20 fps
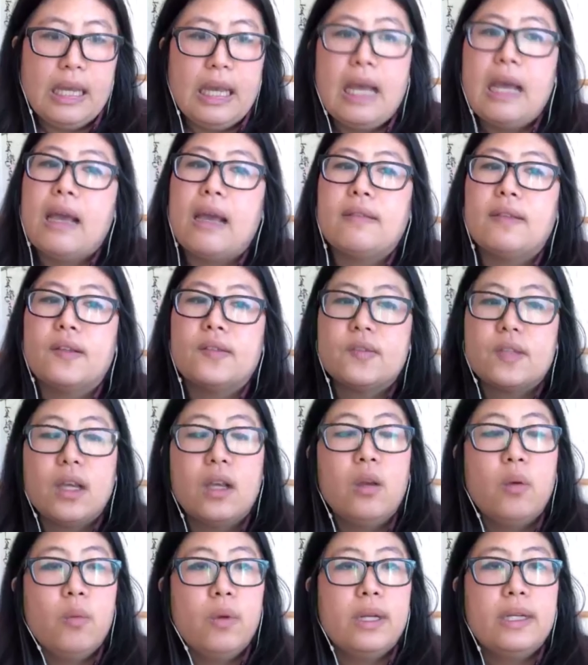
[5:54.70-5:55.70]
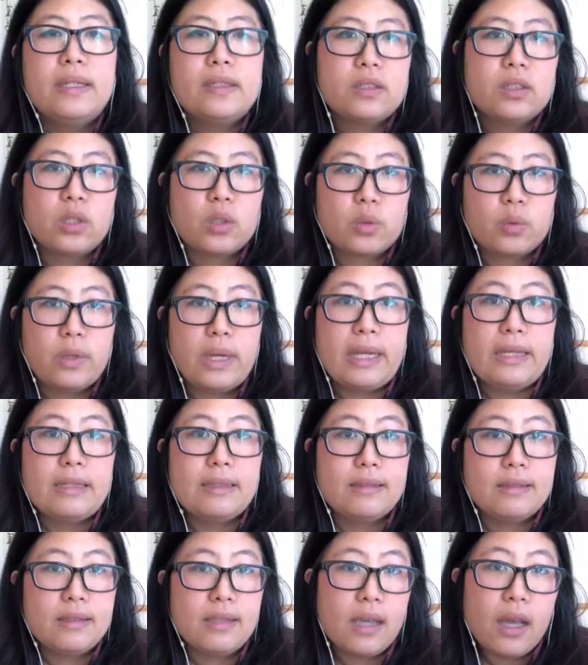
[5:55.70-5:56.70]
And the second one is
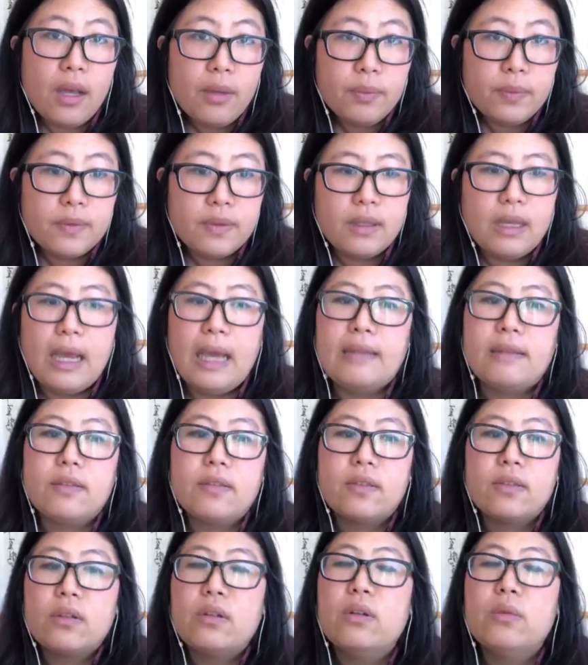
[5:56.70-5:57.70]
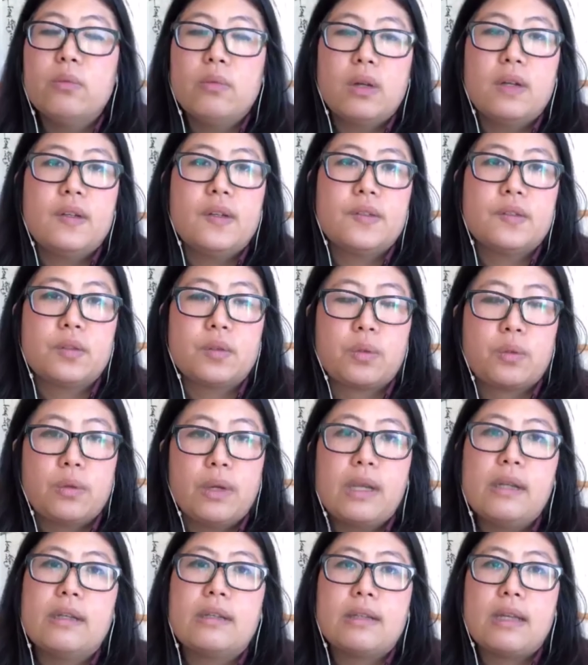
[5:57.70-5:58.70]
creating depth. And the third one is
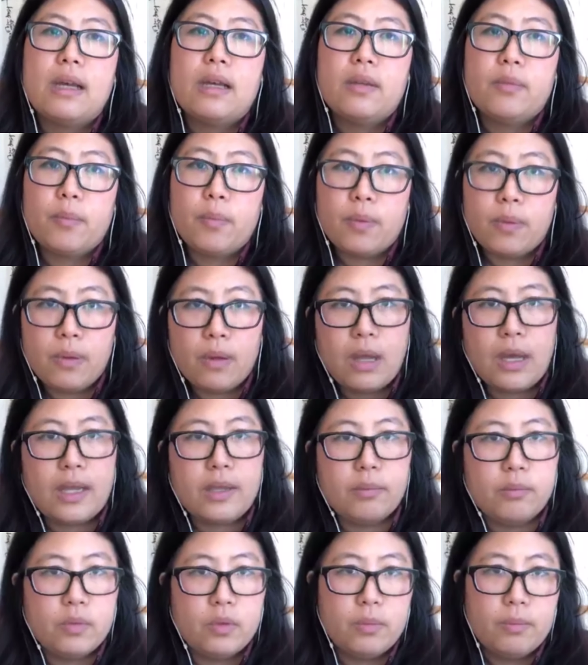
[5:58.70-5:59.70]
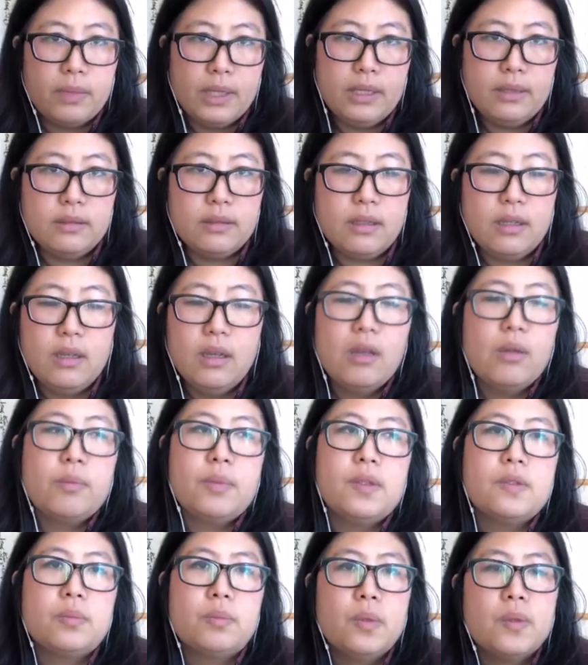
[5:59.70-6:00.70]
creating that implied movement.
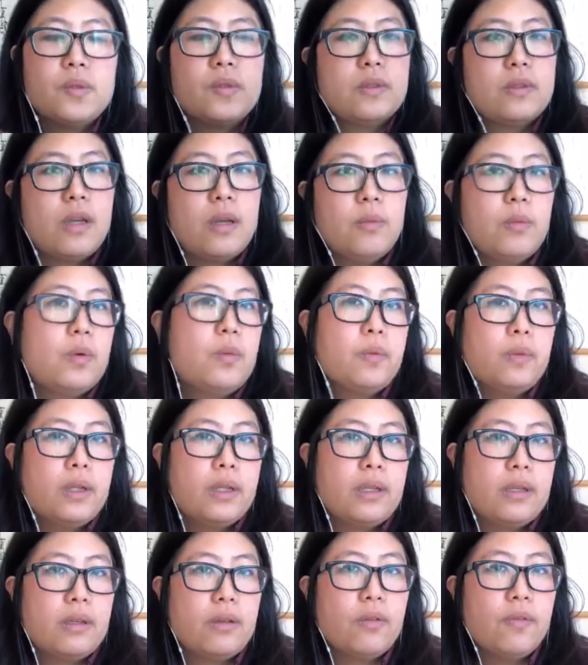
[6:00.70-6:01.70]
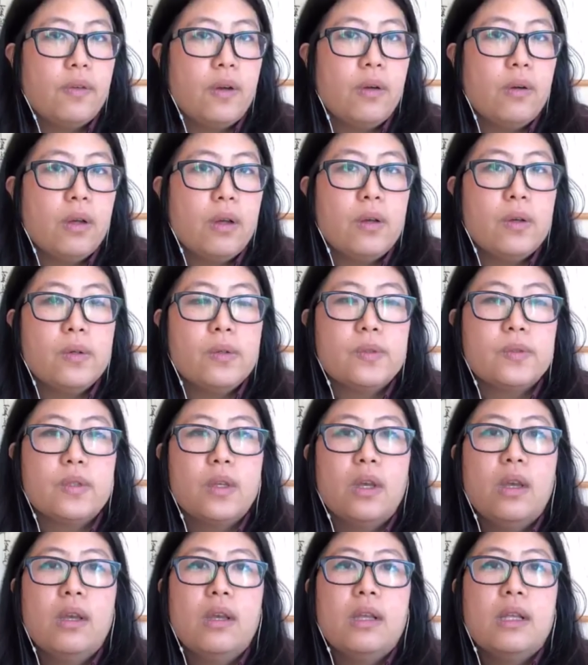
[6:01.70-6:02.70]
Because most of the time when we're looking at photos,
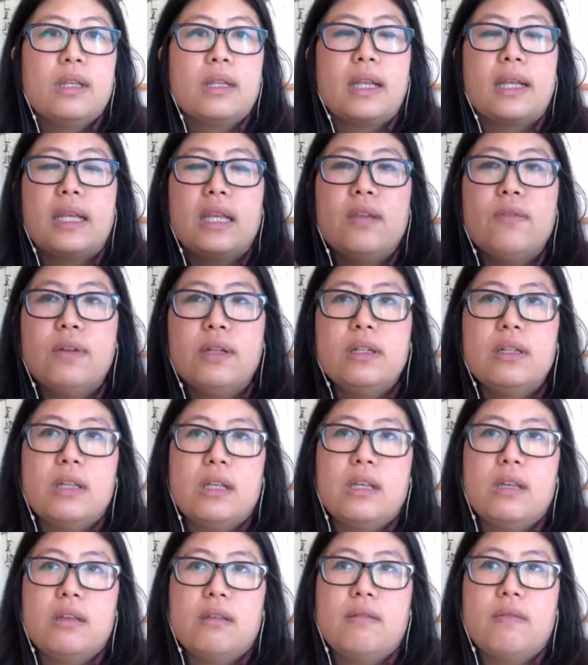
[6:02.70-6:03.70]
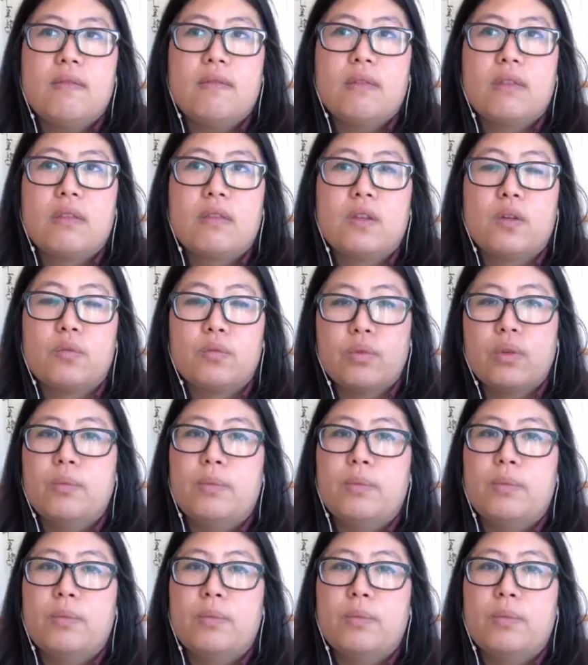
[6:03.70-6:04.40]
like even in the room